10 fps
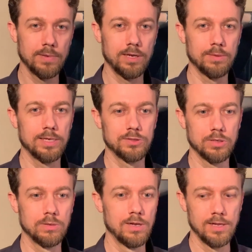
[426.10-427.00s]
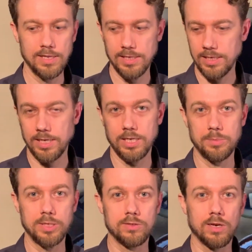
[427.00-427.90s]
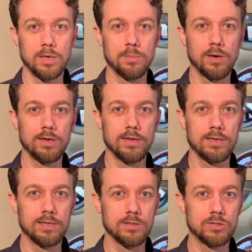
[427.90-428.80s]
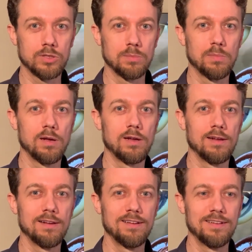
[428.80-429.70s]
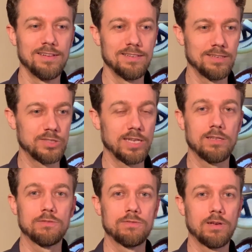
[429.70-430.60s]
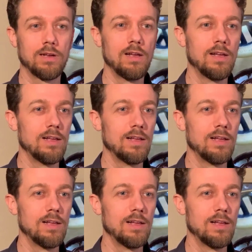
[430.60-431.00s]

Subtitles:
Anyway, so in the meantime I got a set of